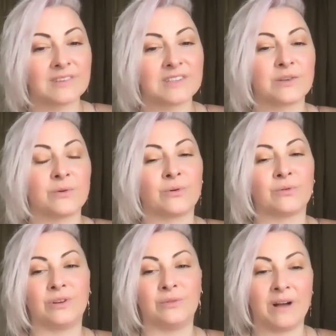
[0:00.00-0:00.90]
So
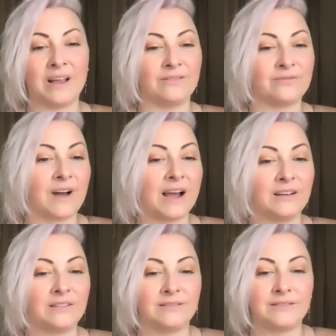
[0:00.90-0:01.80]
you might
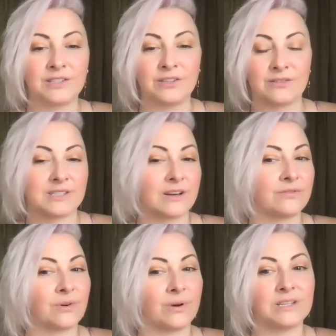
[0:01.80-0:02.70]
find
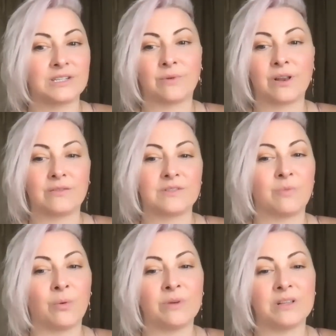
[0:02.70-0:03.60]
yourself going to one of those
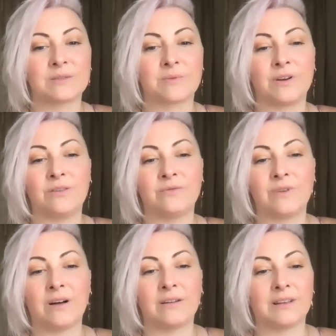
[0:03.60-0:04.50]
moments where you
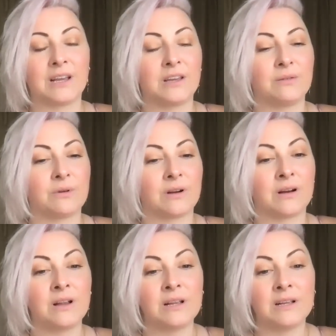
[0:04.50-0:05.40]
felt like you were,